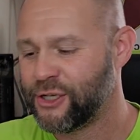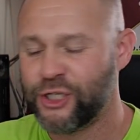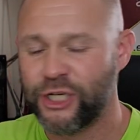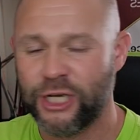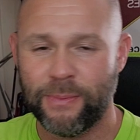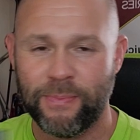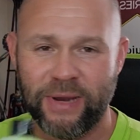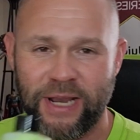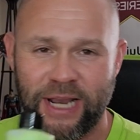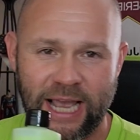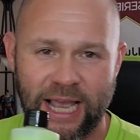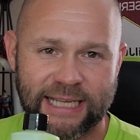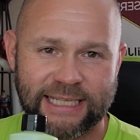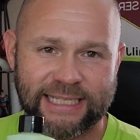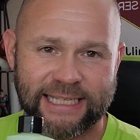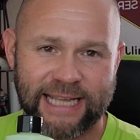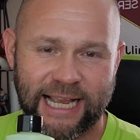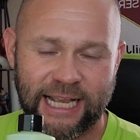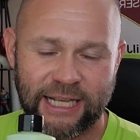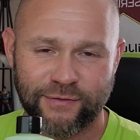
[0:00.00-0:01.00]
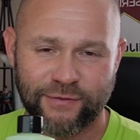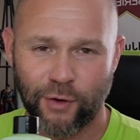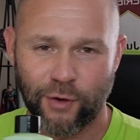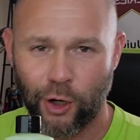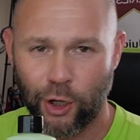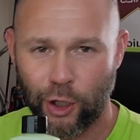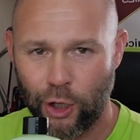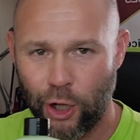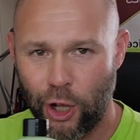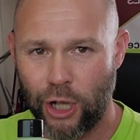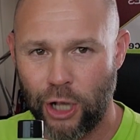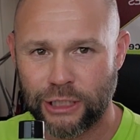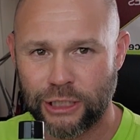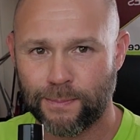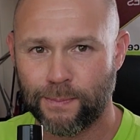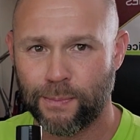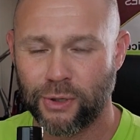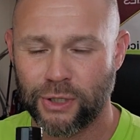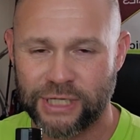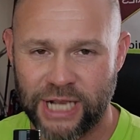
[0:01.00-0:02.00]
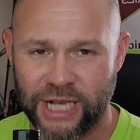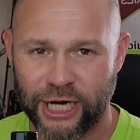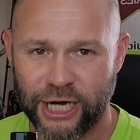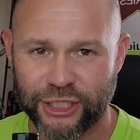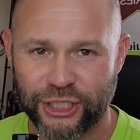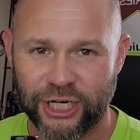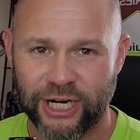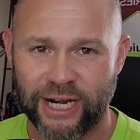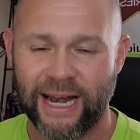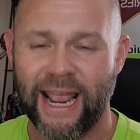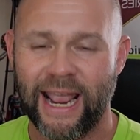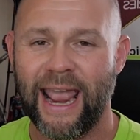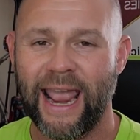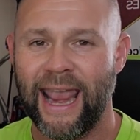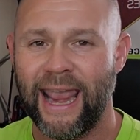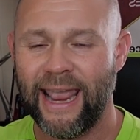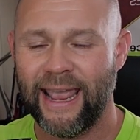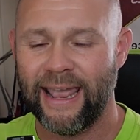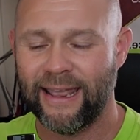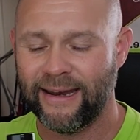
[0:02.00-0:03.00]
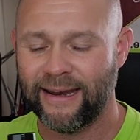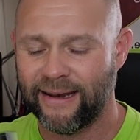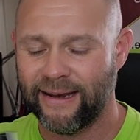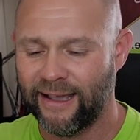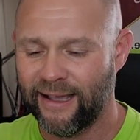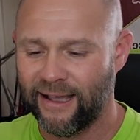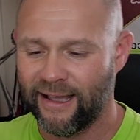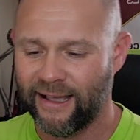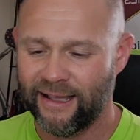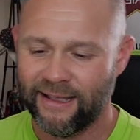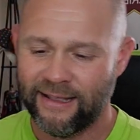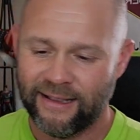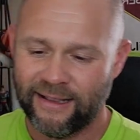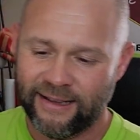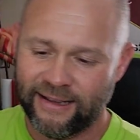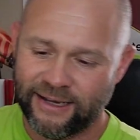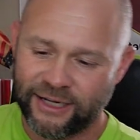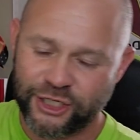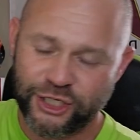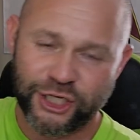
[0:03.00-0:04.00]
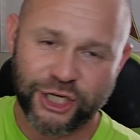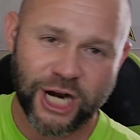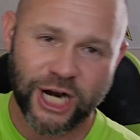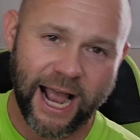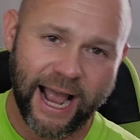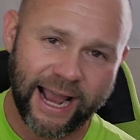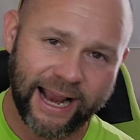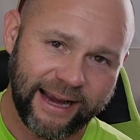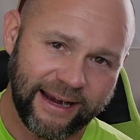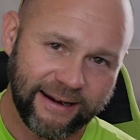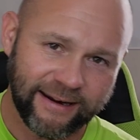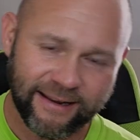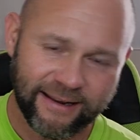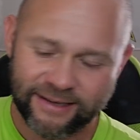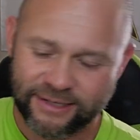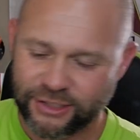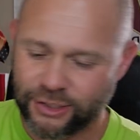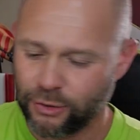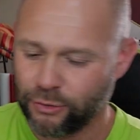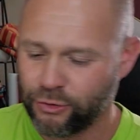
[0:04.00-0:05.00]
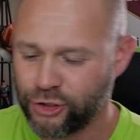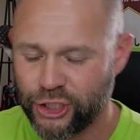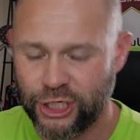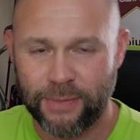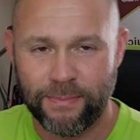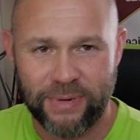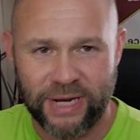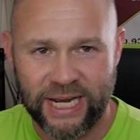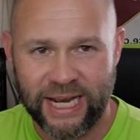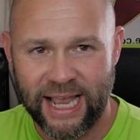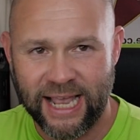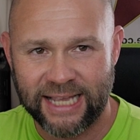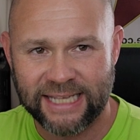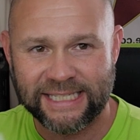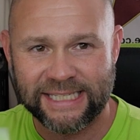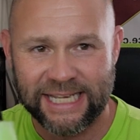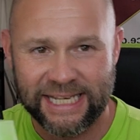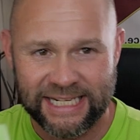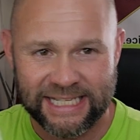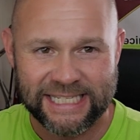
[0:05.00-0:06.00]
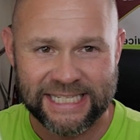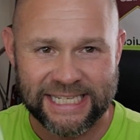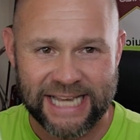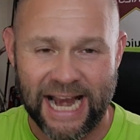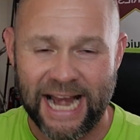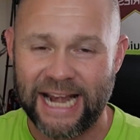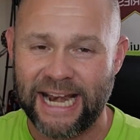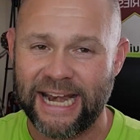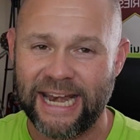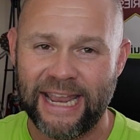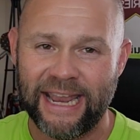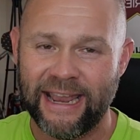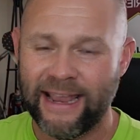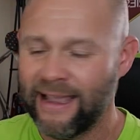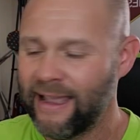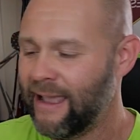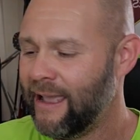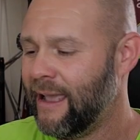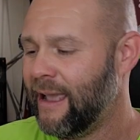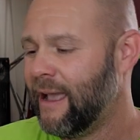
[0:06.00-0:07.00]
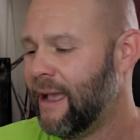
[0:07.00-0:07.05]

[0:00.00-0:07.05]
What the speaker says: GPS stands for Gloss Protection and Shine, so GPS Insanity.